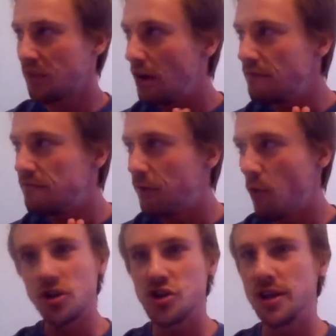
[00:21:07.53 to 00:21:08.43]

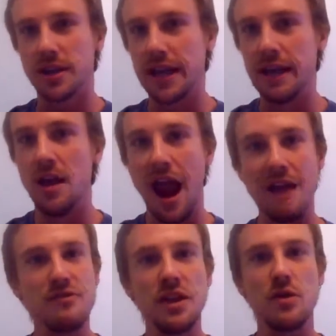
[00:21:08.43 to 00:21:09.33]
Unfortunately,
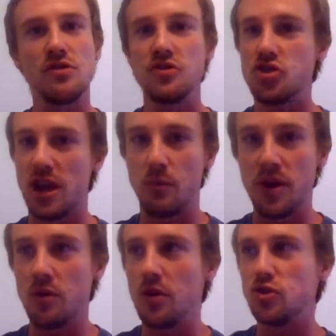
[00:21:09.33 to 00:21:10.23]
everything goes to shit. We
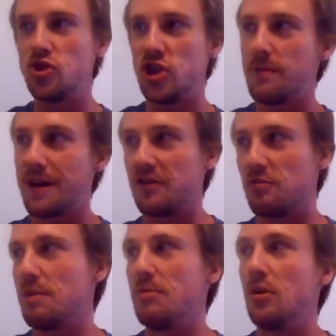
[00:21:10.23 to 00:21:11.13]
don't know shit about these
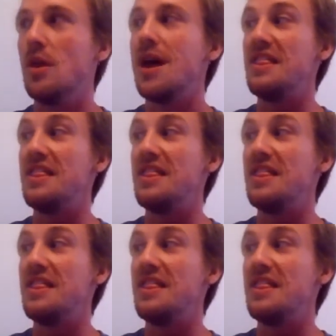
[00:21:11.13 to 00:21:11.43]
people.